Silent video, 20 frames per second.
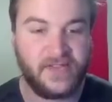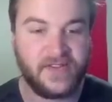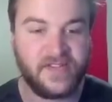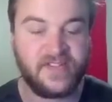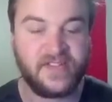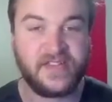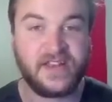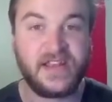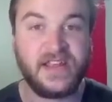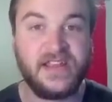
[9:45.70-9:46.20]
This
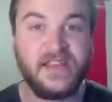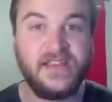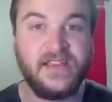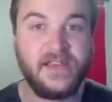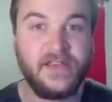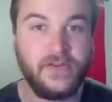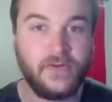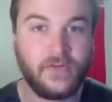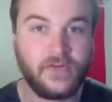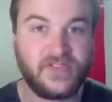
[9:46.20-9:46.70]
is going to
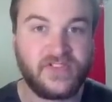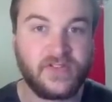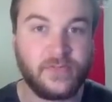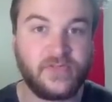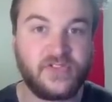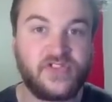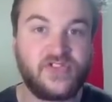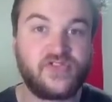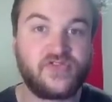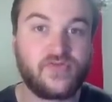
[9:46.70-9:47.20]
yield
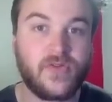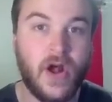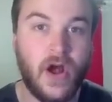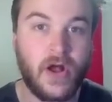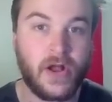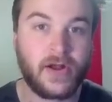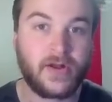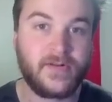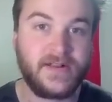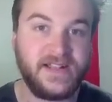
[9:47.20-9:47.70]
some
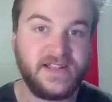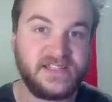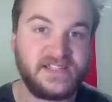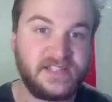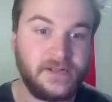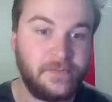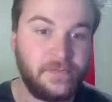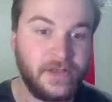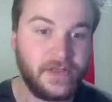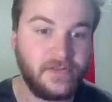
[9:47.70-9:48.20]
stronger
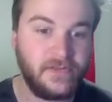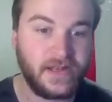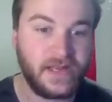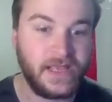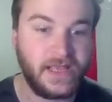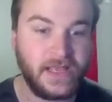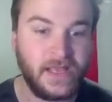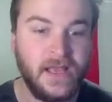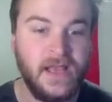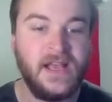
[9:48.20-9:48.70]

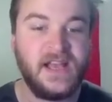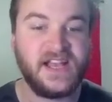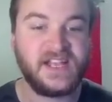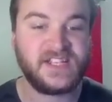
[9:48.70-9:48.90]
instability,